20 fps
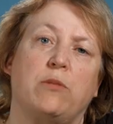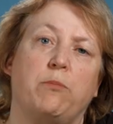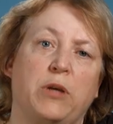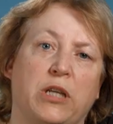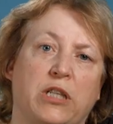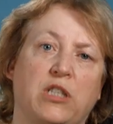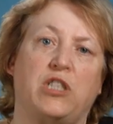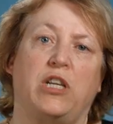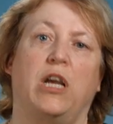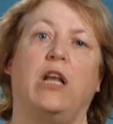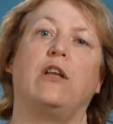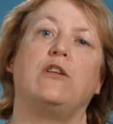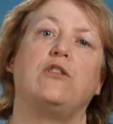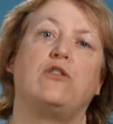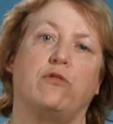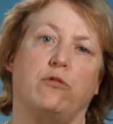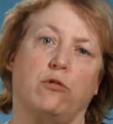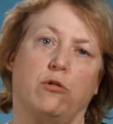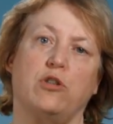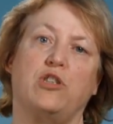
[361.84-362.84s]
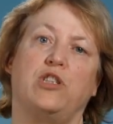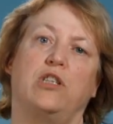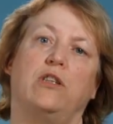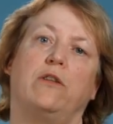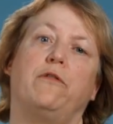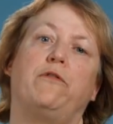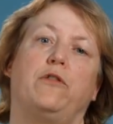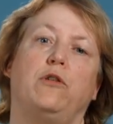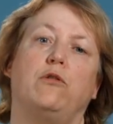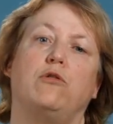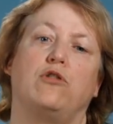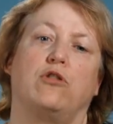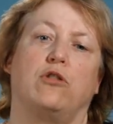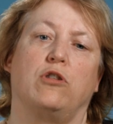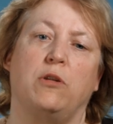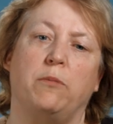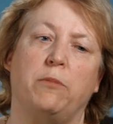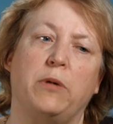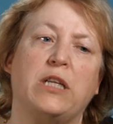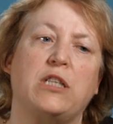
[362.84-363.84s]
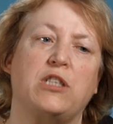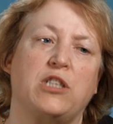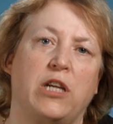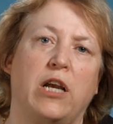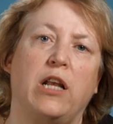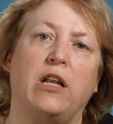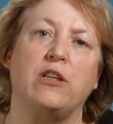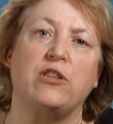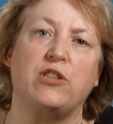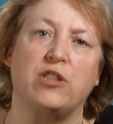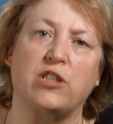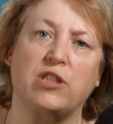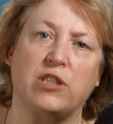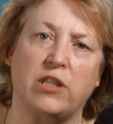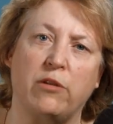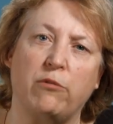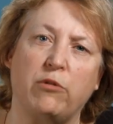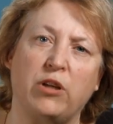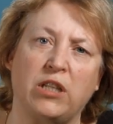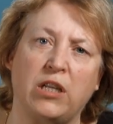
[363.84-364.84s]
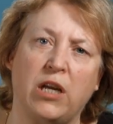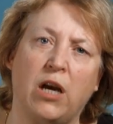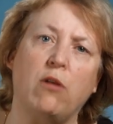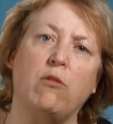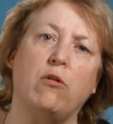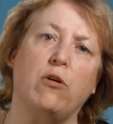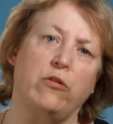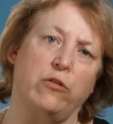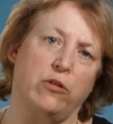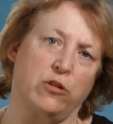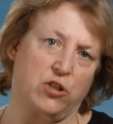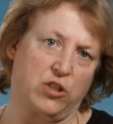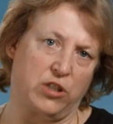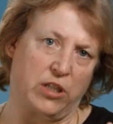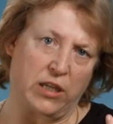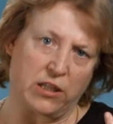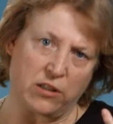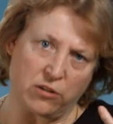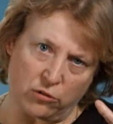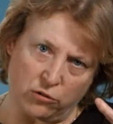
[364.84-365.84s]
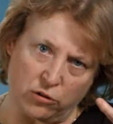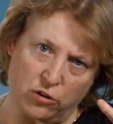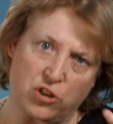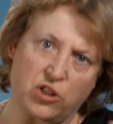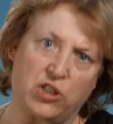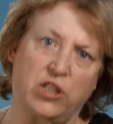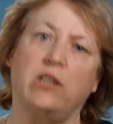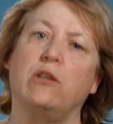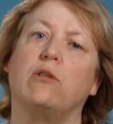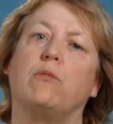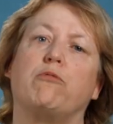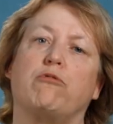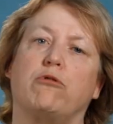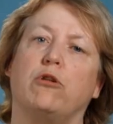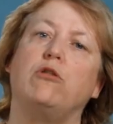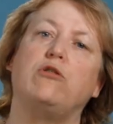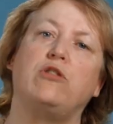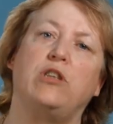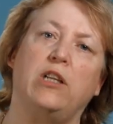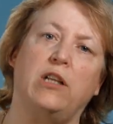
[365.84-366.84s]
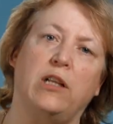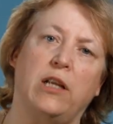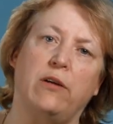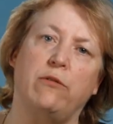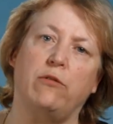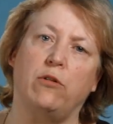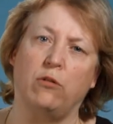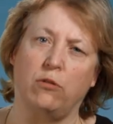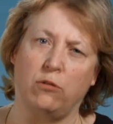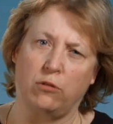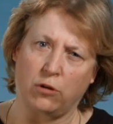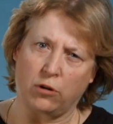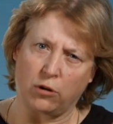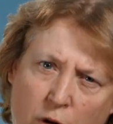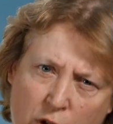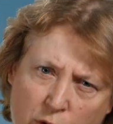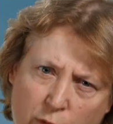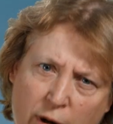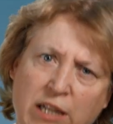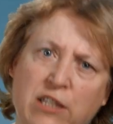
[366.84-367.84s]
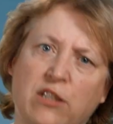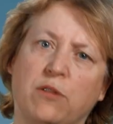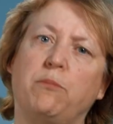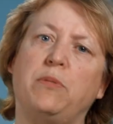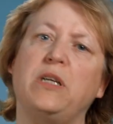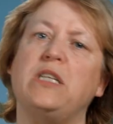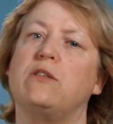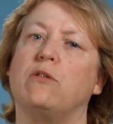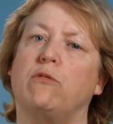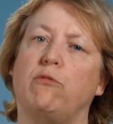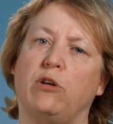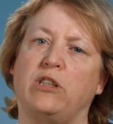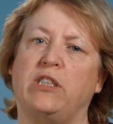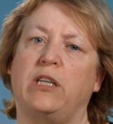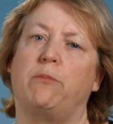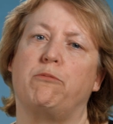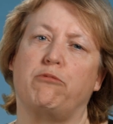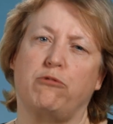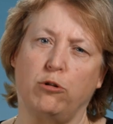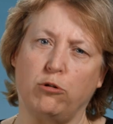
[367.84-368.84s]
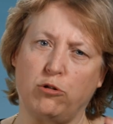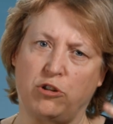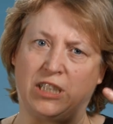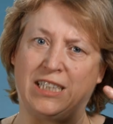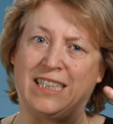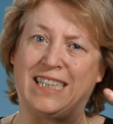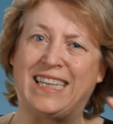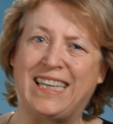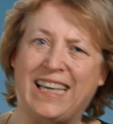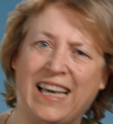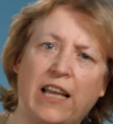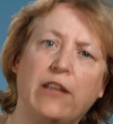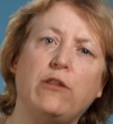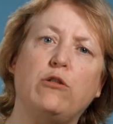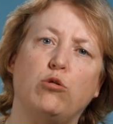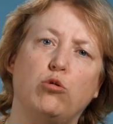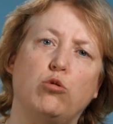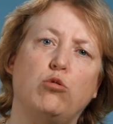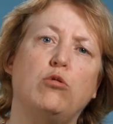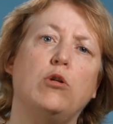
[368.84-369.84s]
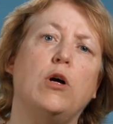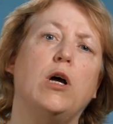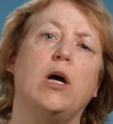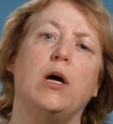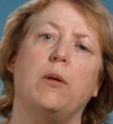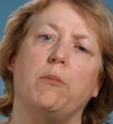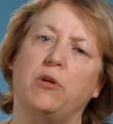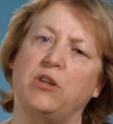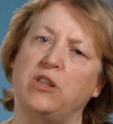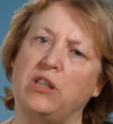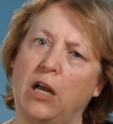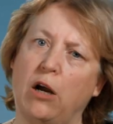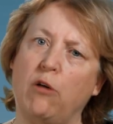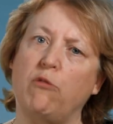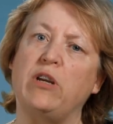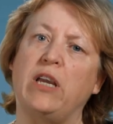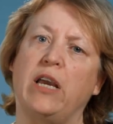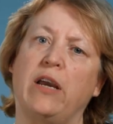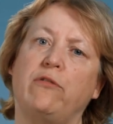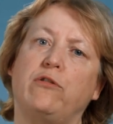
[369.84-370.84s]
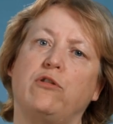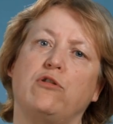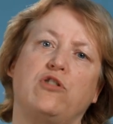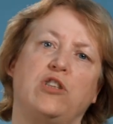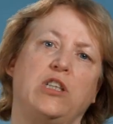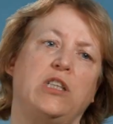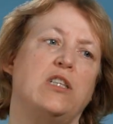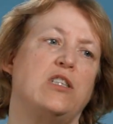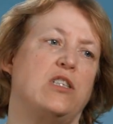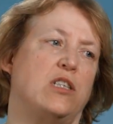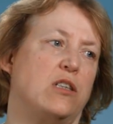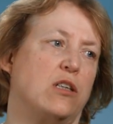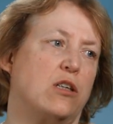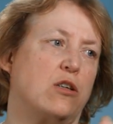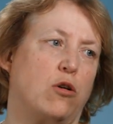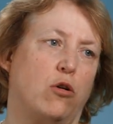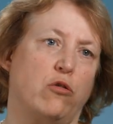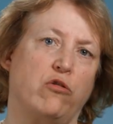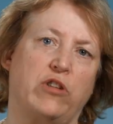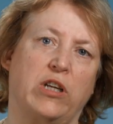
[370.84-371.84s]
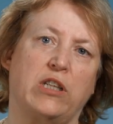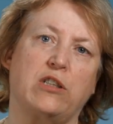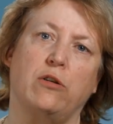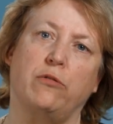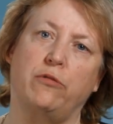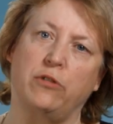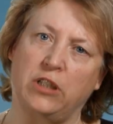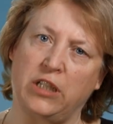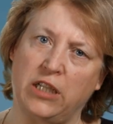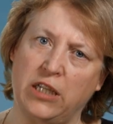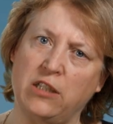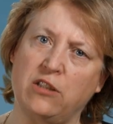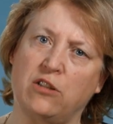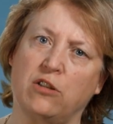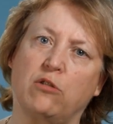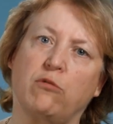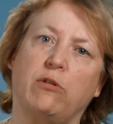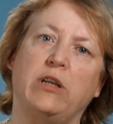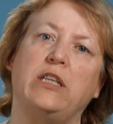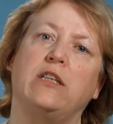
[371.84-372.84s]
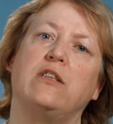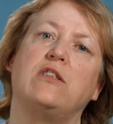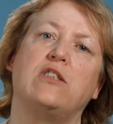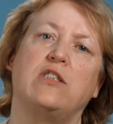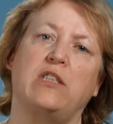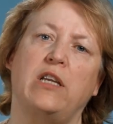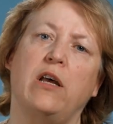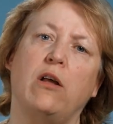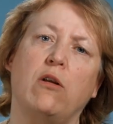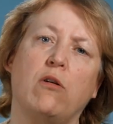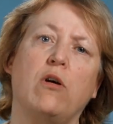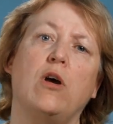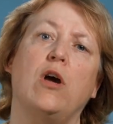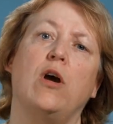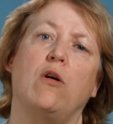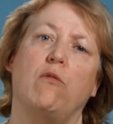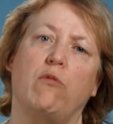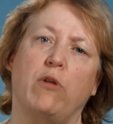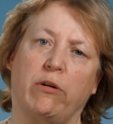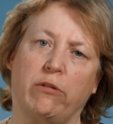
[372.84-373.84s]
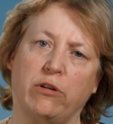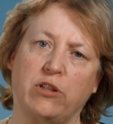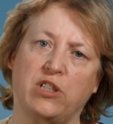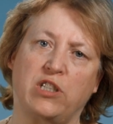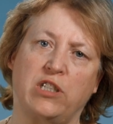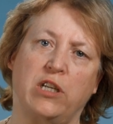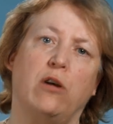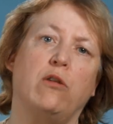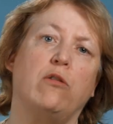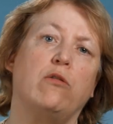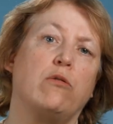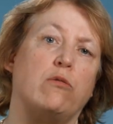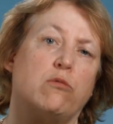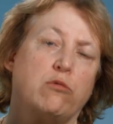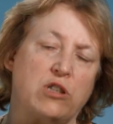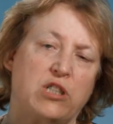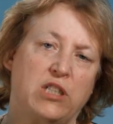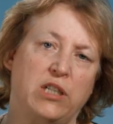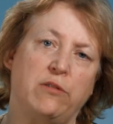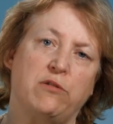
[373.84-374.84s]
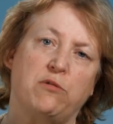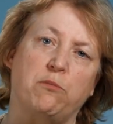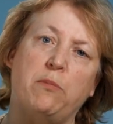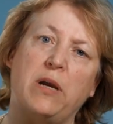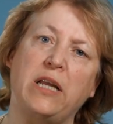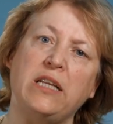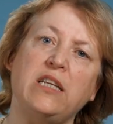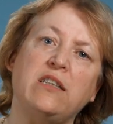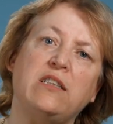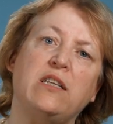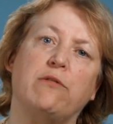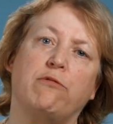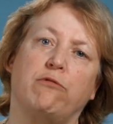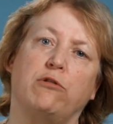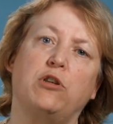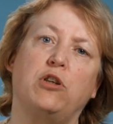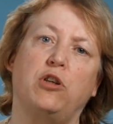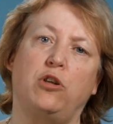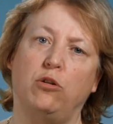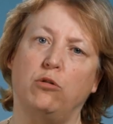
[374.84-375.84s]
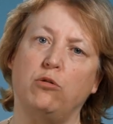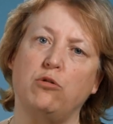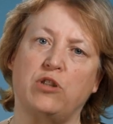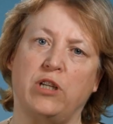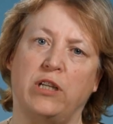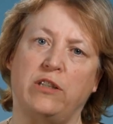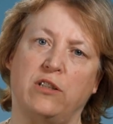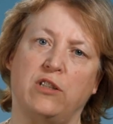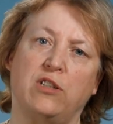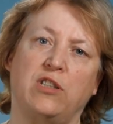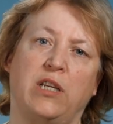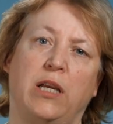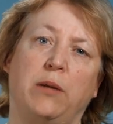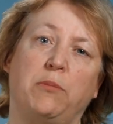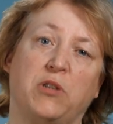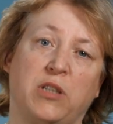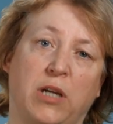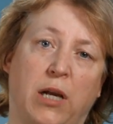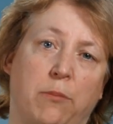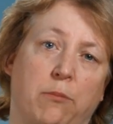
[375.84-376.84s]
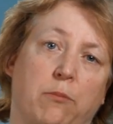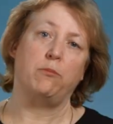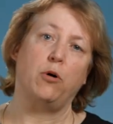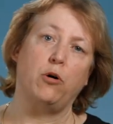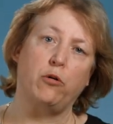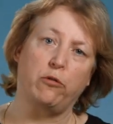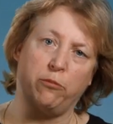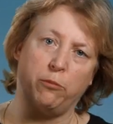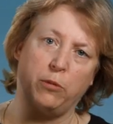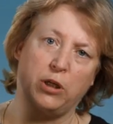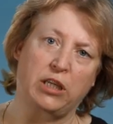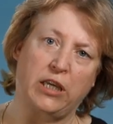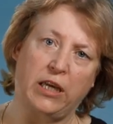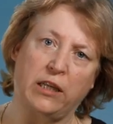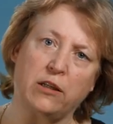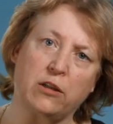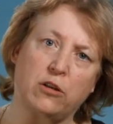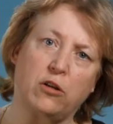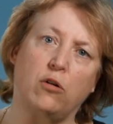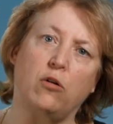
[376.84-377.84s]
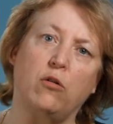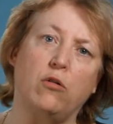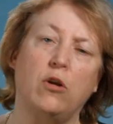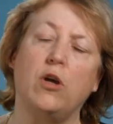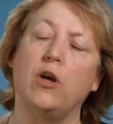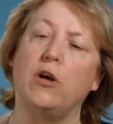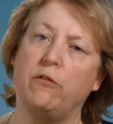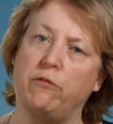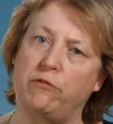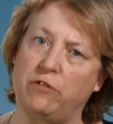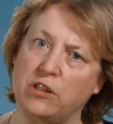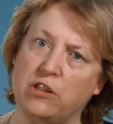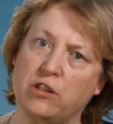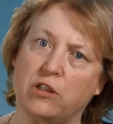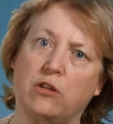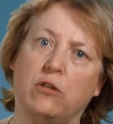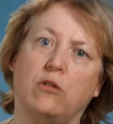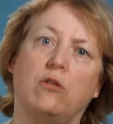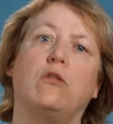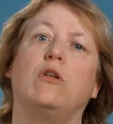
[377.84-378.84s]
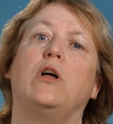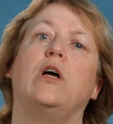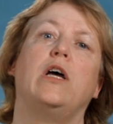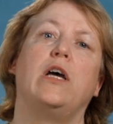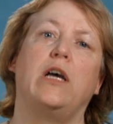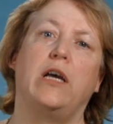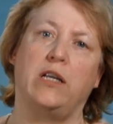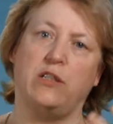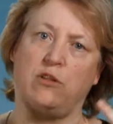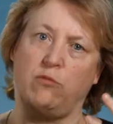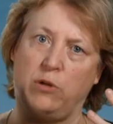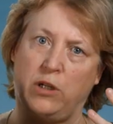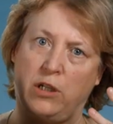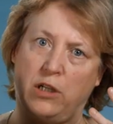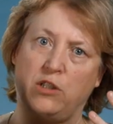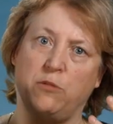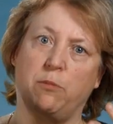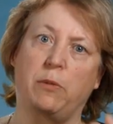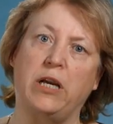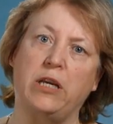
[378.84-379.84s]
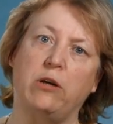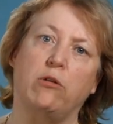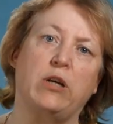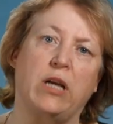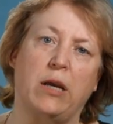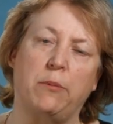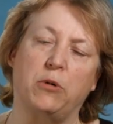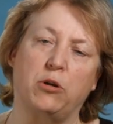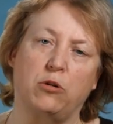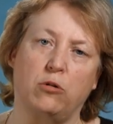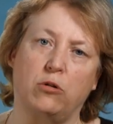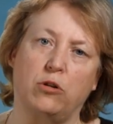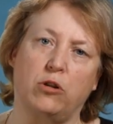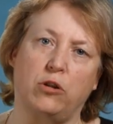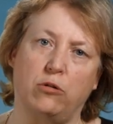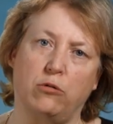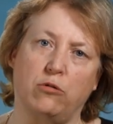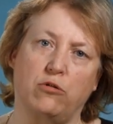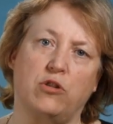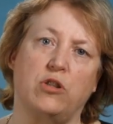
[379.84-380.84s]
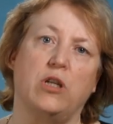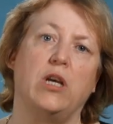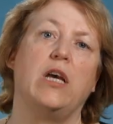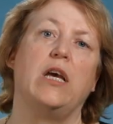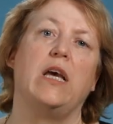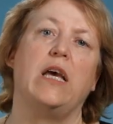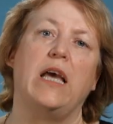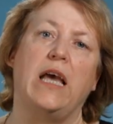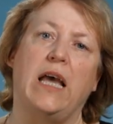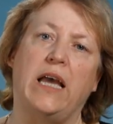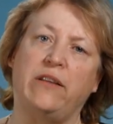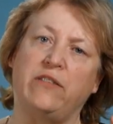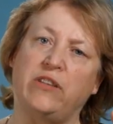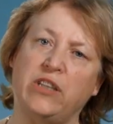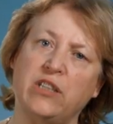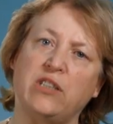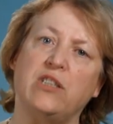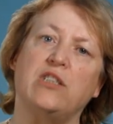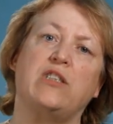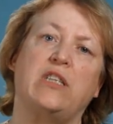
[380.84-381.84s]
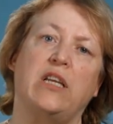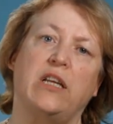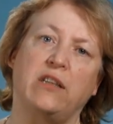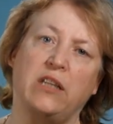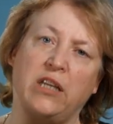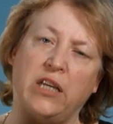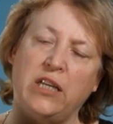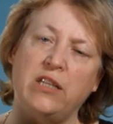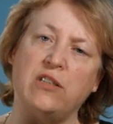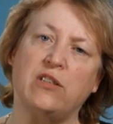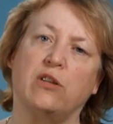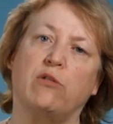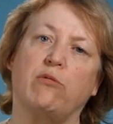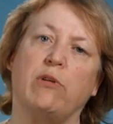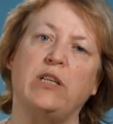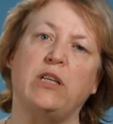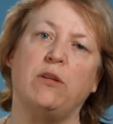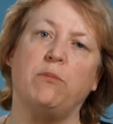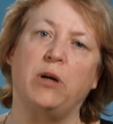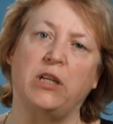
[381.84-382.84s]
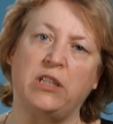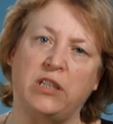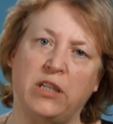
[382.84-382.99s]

the big challenge for us in the future? The big challenge is that we now understand on a single protein level quite a bit of what that protein can do, but now we have to see this in the context of an integrated cell where a cell receives many different cues at the same time, both mechanical, physical, as well as biochemical cues. And this is then integrated by